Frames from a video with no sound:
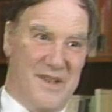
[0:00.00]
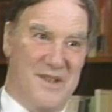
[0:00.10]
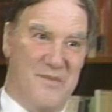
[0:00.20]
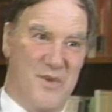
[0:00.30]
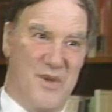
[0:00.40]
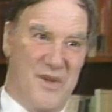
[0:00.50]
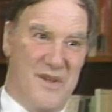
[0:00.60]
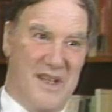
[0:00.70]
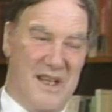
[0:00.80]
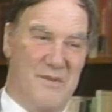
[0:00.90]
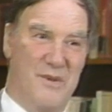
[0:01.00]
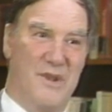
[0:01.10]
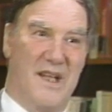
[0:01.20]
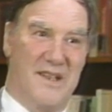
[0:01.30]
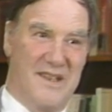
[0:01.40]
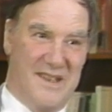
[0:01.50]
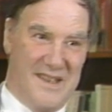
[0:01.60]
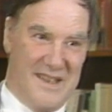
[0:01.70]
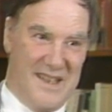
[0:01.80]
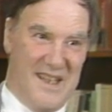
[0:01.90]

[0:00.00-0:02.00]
once more, came to London,